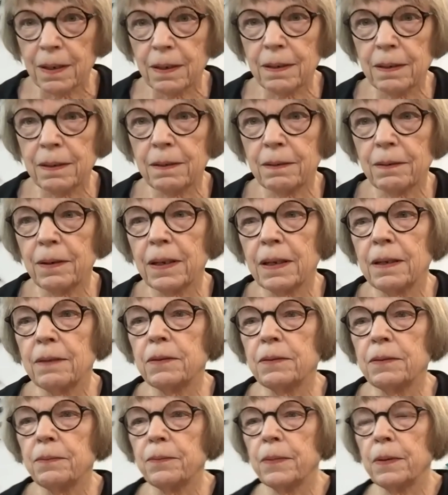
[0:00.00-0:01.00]
You know, I have
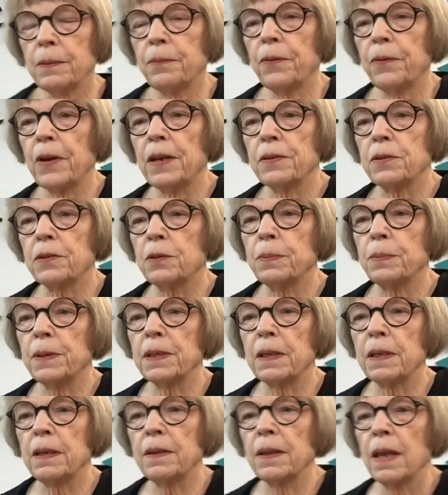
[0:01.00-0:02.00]
a fastener,
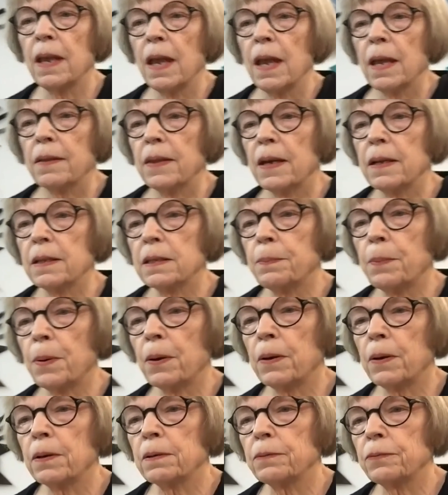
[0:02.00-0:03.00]
and that's
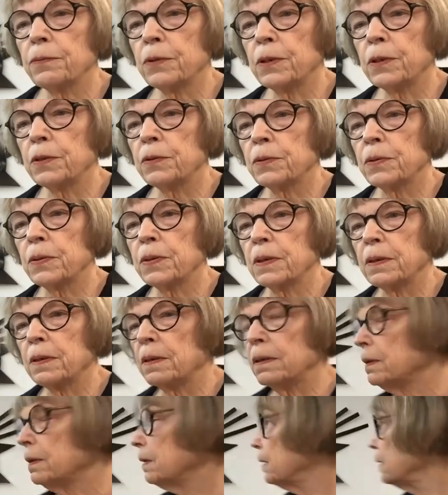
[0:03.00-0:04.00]
part of what you
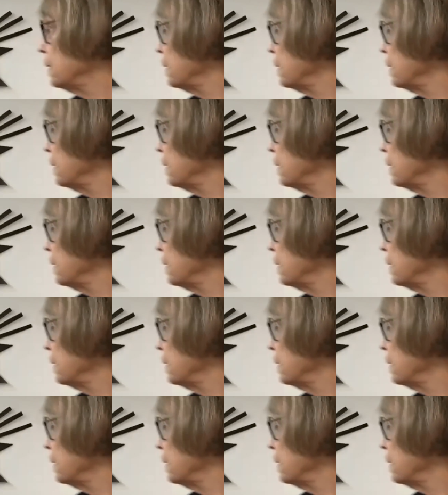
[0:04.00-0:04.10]
see